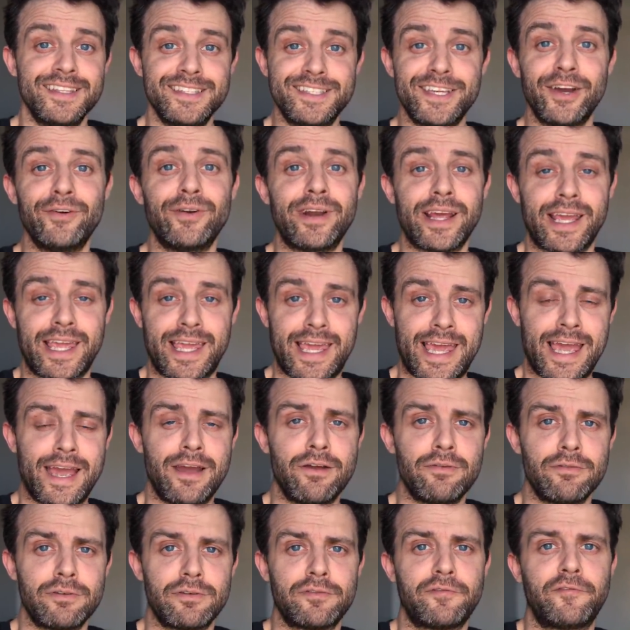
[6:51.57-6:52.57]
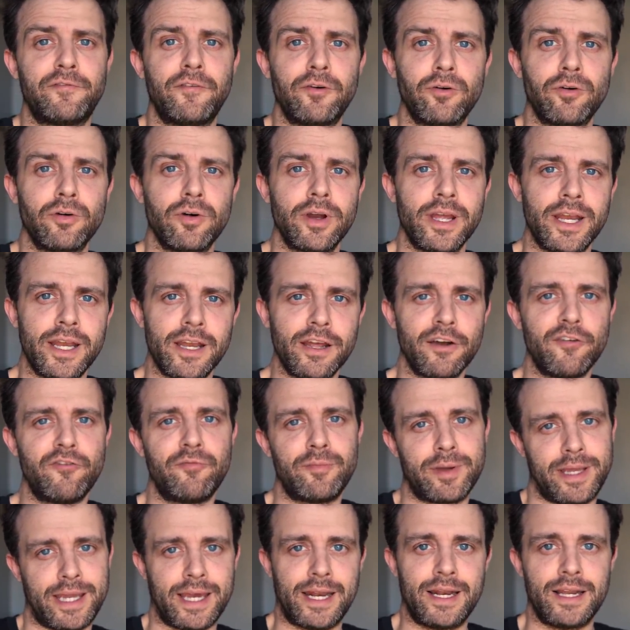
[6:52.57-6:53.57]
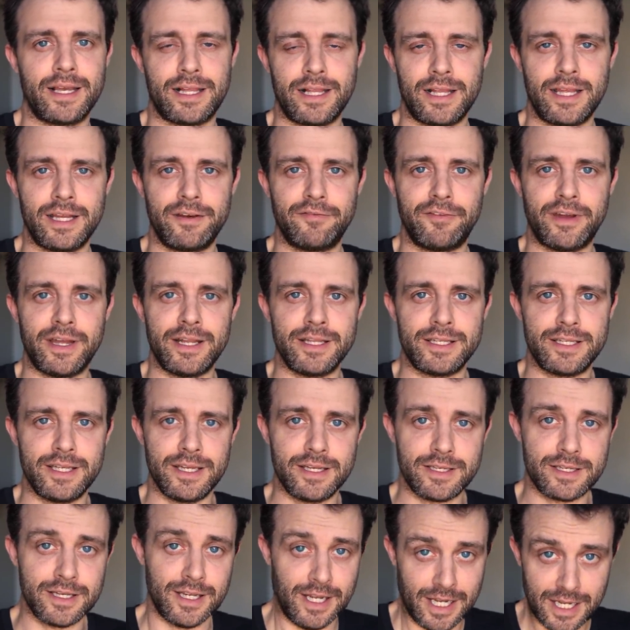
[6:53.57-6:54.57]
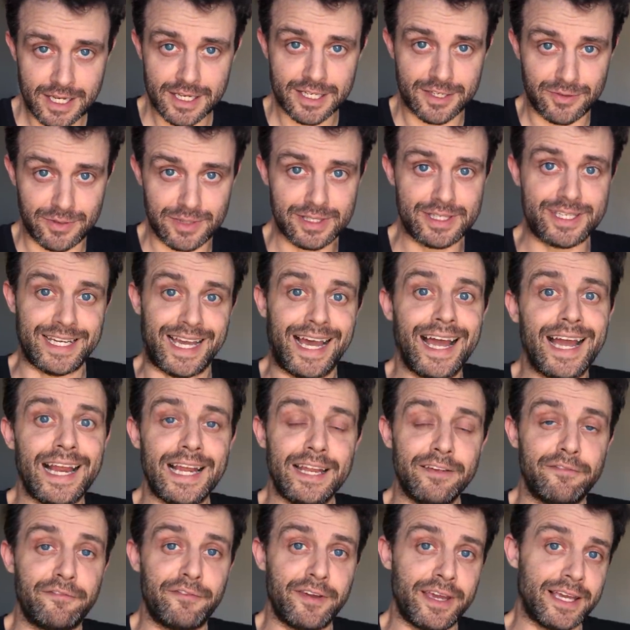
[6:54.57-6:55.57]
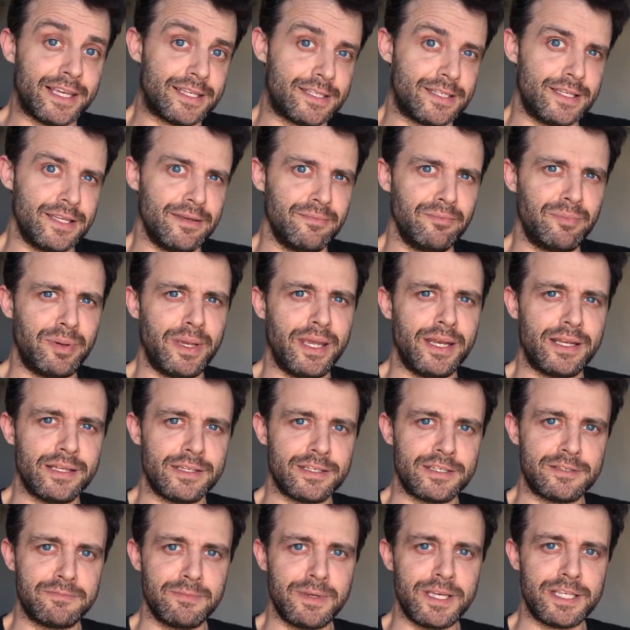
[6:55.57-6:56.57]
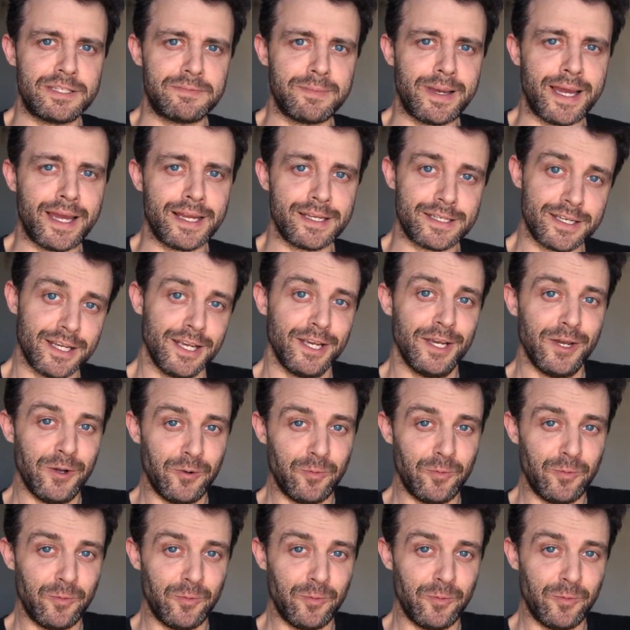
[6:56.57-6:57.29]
don't account for enough mechanical advantage to entirely fix the impedance mismatch.